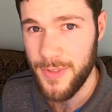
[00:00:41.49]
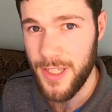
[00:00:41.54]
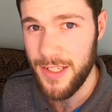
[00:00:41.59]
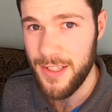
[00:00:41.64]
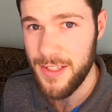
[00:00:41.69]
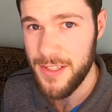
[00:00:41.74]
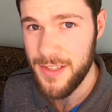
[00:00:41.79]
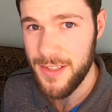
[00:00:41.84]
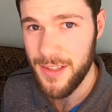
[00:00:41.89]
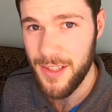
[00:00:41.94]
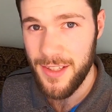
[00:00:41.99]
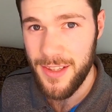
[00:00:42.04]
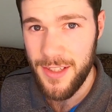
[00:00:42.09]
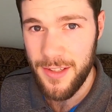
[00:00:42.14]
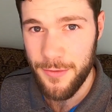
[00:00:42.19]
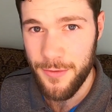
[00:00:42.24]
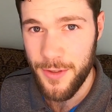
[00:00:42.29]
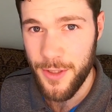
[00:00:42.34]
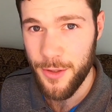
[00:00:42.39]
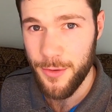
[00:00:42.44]
Additionally,
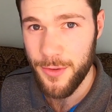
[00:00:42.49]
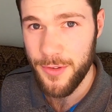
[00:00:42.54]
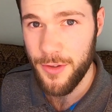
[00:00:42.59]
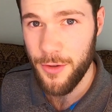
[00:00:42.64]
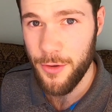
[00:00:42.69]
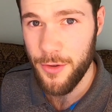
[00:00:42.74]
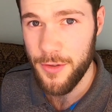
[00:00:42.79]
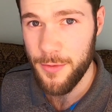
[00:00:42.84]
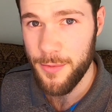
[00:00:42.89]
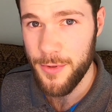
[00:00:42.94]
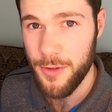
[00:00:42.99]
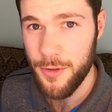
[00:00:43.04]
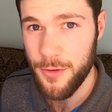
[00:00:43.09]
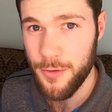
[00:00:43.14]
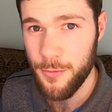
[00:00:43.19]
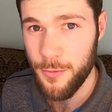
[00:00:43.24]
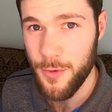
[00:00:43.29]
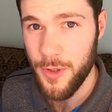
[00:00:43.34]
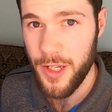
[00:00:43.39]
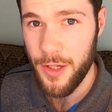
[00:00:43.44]
this video is going to be
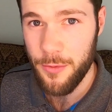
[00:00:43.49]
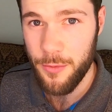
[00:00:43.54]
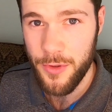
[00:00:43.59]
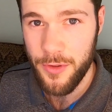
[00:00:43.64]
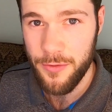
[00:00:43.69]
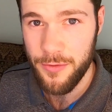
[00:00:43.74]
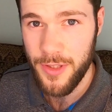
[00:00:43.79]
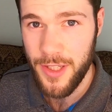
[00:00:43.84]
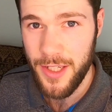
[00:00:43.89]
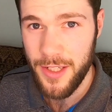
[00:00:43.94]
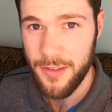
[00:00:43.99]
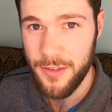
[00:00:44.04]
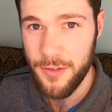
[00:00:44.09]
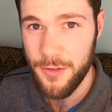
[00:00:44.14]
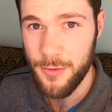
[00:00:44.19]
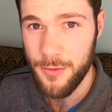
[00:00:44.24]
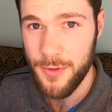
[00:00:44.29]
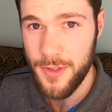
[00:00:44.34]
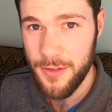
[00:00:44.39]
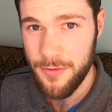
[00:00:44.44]
on what I would have liked to
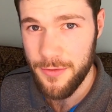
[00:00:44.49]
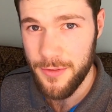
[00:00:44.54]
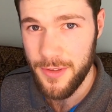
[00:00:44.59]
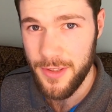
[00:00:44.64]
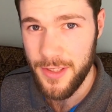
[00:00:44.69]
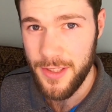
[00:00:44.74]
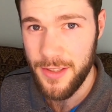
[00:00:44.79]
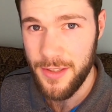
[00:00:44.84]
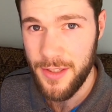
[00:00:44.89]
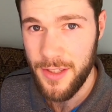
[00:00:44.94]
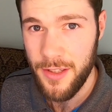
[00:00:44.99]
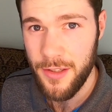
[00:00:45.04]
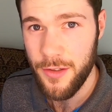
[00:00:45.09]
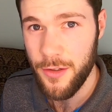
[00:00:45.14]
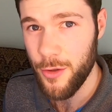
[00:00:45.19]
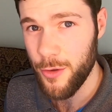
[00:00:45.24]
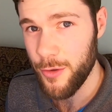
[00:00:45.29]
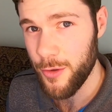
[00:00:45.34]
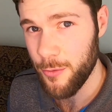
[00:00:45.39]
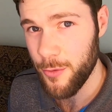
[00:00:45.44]
do differently,
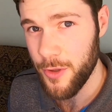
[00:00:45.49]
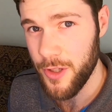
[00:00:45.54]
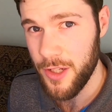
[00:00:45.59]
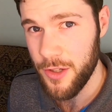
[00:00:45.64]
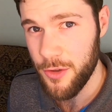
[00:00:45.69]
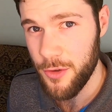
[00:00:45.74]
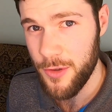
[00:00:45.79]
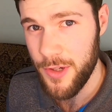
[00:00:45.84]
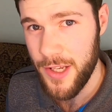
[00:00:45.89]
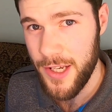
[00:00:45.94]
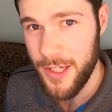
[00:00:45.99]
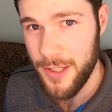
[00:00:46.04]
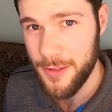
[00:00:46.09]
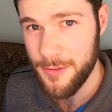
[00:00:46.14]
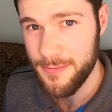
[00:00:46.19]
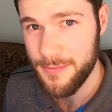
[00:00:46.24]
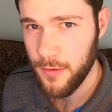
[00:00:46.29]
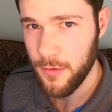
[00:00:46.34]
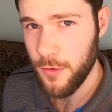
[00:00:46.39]
knowing what I know now.